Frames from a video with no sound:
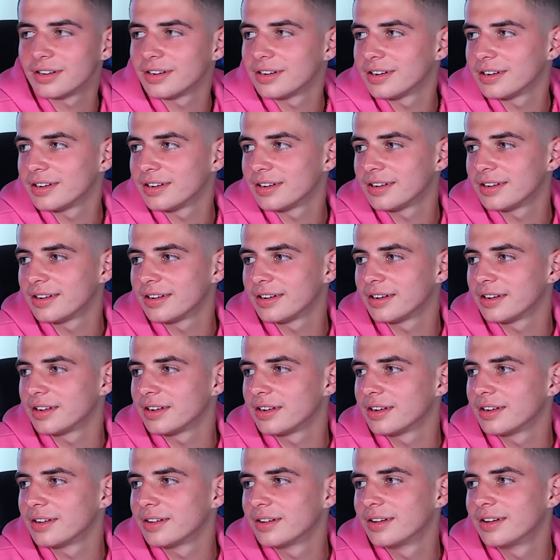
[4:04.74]

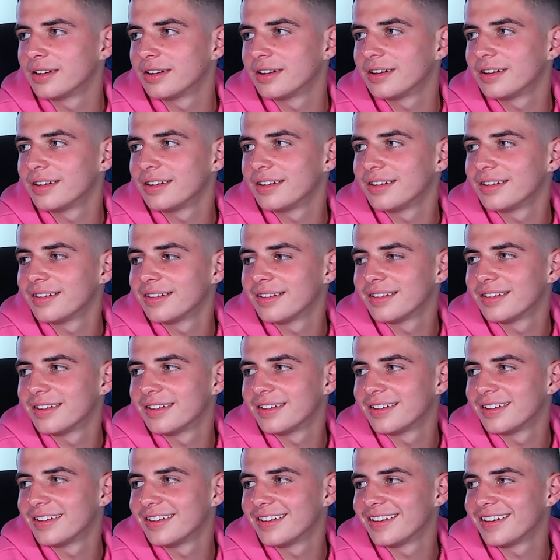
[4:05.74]

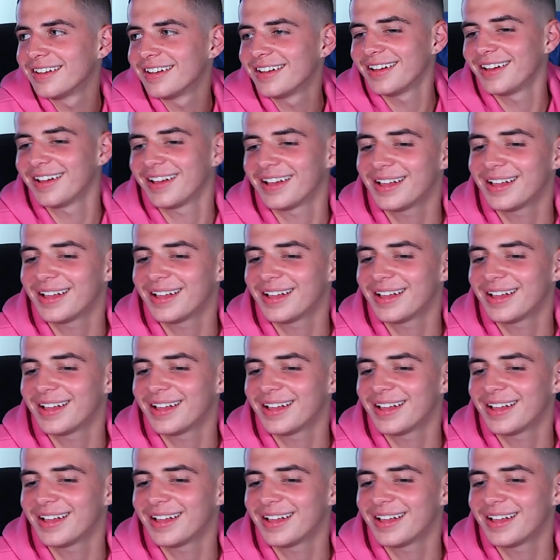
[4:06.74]
This person isn't speaking.